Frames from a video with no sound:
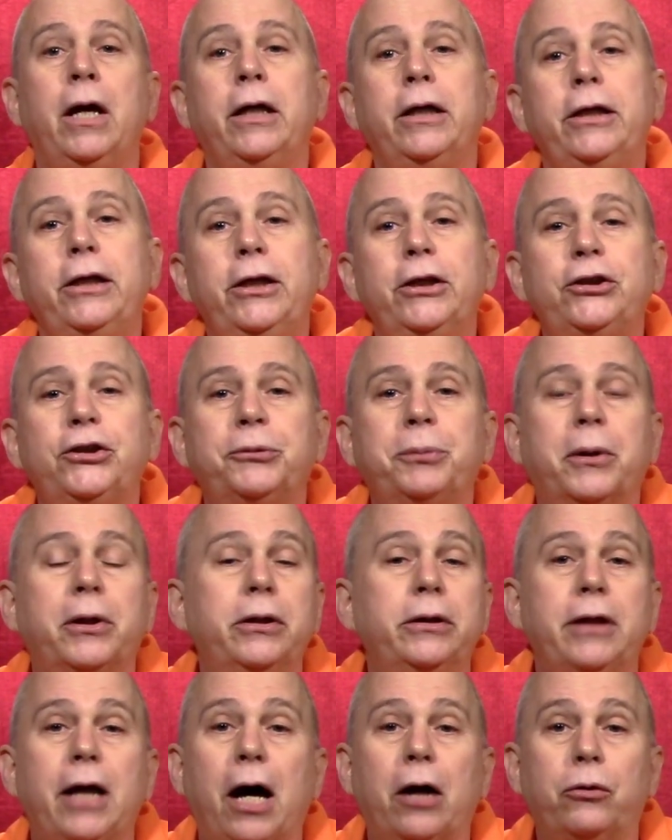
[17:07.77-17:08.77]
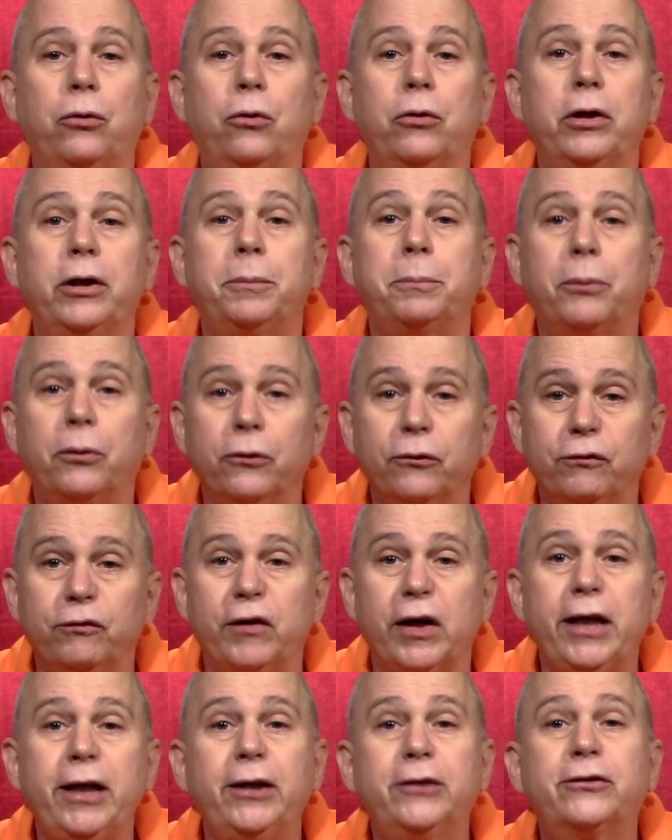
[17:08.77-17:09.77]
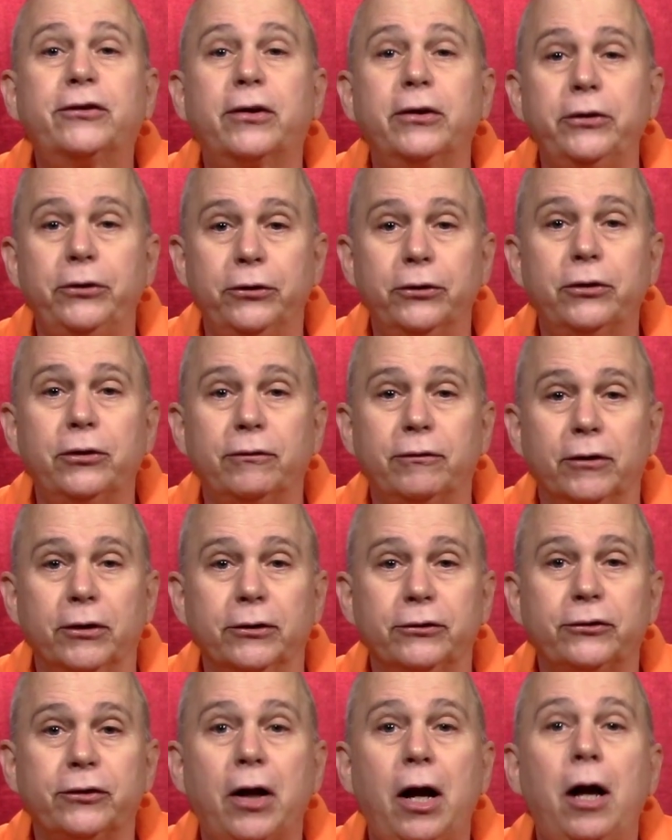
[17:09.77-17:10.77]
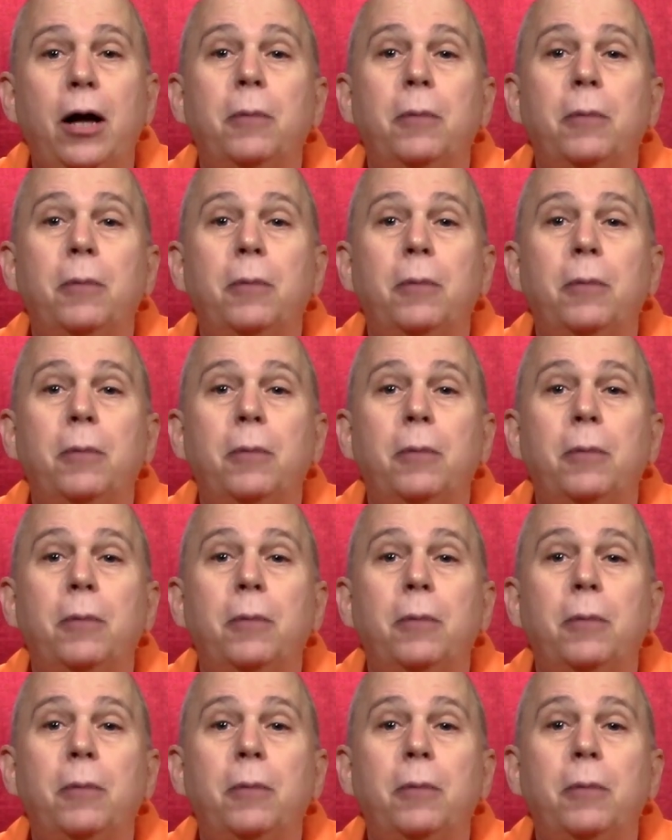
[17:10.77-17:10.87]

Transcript: Ishvara not only pervades the universe,